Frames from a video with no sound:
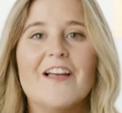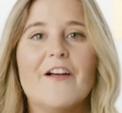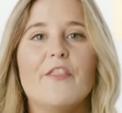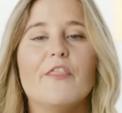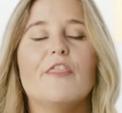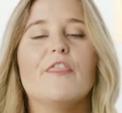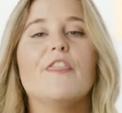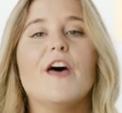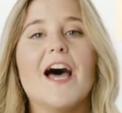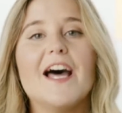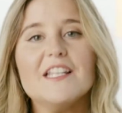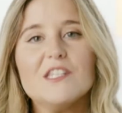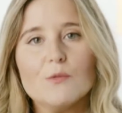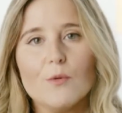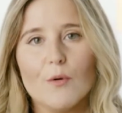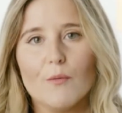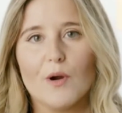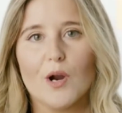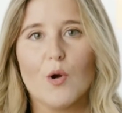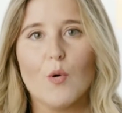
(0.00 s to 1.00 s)
that's
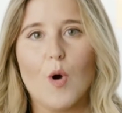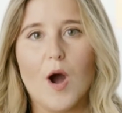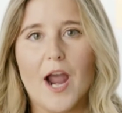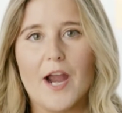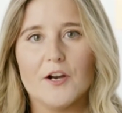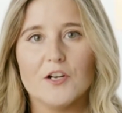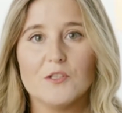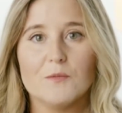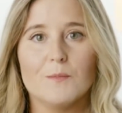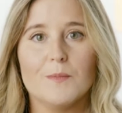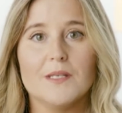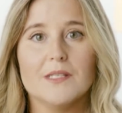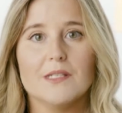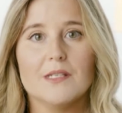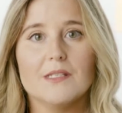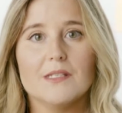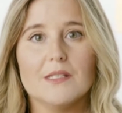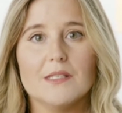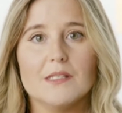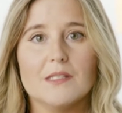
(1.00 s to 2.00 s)
what requires
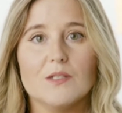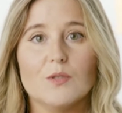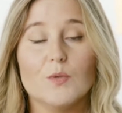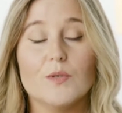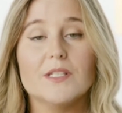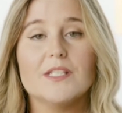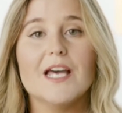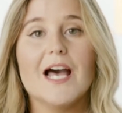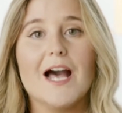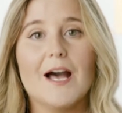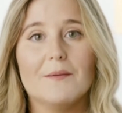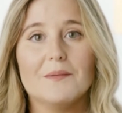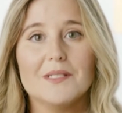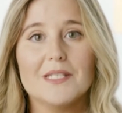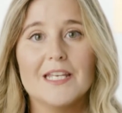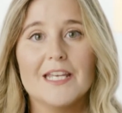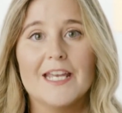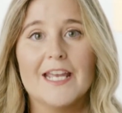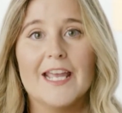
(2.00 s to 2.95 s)
businesses to adapt.